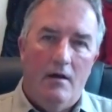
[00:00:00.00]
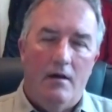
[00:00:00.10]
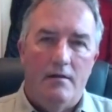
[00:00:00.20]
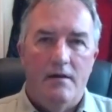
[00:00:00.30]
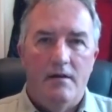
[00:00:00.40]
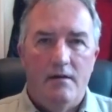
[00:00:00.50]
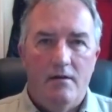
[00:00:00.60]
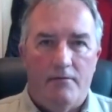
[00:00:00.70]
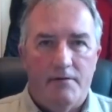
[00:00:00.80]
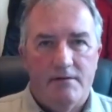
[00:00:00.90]
the
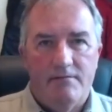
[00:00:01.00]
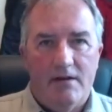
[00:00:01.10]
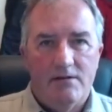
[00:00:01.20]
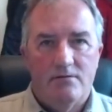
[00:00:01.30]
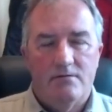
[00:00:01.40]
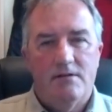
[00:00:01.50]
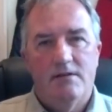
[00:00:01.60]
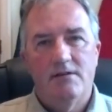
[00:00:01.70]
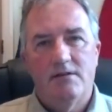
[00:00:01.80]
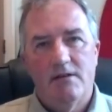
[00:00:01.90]
Office of National
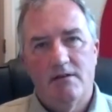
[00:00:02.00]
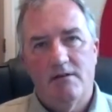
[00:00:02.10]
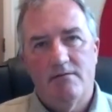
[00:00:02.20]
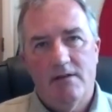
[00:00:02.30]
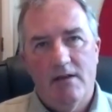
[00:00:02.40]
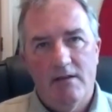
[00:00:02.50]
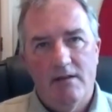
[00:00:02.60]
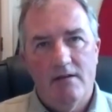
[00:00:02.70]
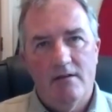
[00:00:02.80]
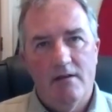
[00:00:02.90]
Statistics have said
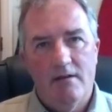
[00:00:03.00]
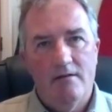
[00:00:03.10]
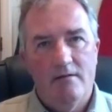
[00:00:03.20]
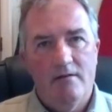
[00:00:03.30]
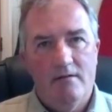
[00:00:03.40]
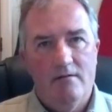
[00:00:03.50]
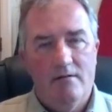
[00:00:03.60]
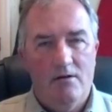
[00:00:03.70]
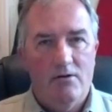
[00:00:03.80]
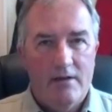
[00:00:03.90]
that
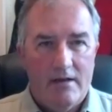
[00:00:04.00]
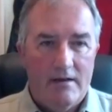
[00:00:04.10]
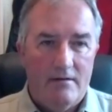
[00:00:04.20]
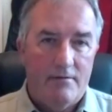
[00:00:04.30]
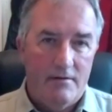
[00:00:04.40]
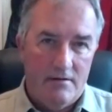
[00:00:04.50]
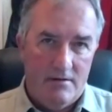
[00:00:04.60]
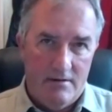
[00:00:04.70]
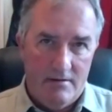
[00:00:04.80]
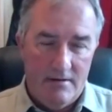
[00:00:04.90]
looking at it from the
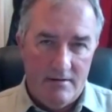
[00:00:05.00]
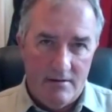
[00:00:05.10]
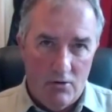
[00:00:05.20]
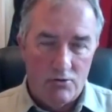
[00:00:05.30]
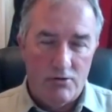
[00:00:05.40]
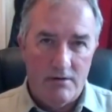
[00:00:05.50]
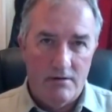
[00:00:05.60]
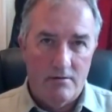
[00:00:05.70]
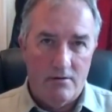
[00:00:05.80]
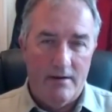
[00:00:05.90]
diseases not treated
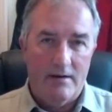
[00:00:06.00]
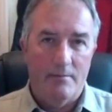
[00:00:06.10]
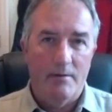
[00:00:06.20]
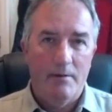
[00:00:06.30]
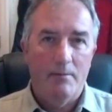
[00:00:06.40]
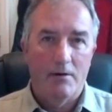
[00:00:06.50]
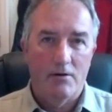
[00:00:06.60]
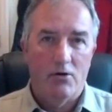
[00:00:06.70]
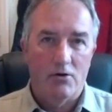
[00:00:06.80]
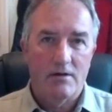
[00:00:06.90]
correctly, I mean, people are
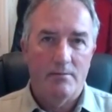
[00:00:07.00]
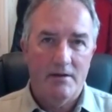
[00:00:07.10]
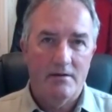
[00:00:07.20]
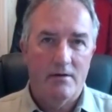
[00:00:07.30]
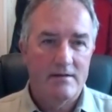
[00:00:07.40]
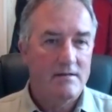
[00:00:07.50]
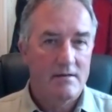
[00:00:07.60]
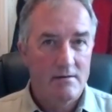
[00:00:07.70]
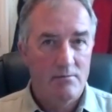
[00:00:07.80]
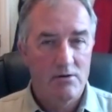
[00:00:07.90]
not coming into
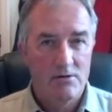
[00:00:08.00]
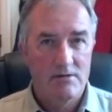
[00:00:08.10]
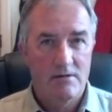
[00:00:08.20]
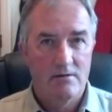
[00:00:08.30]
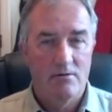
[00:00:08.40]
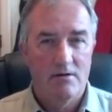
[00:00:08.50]
accident emergency with